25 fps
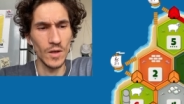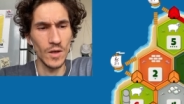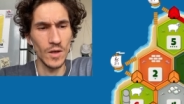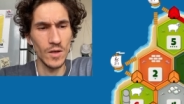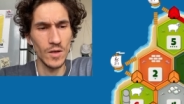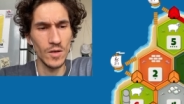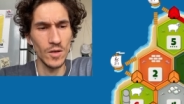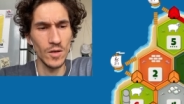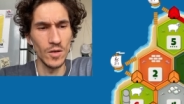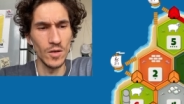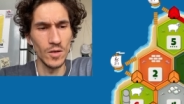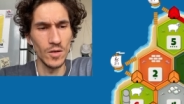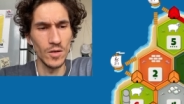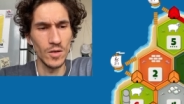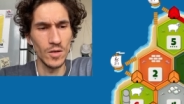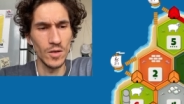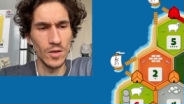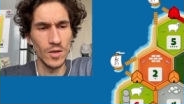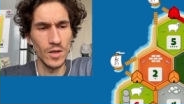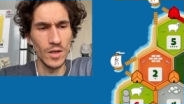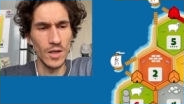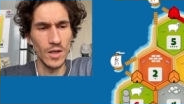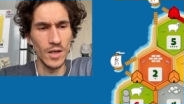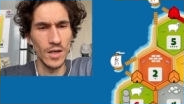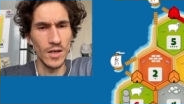Ah,
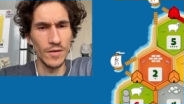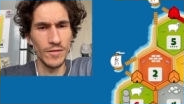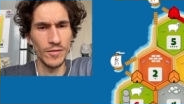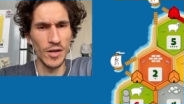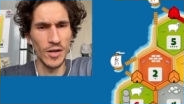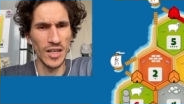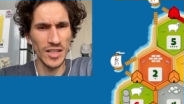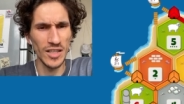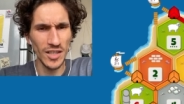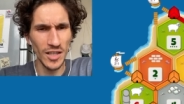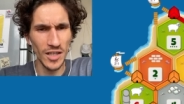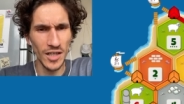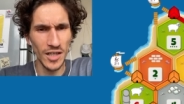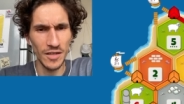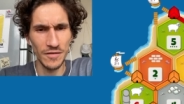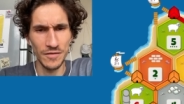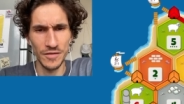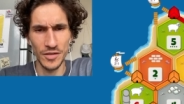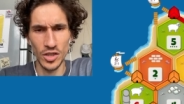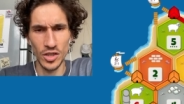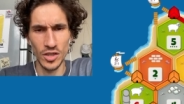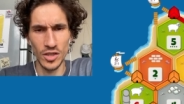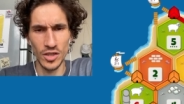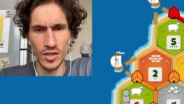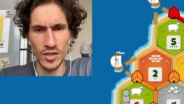forgot I
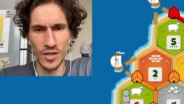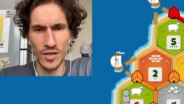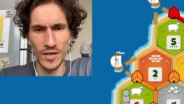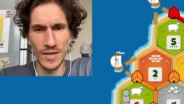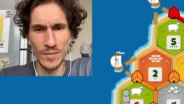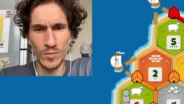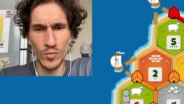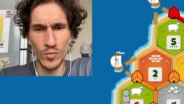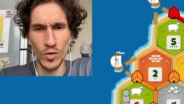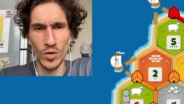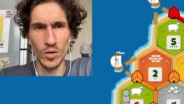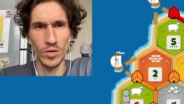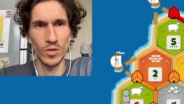have grain port,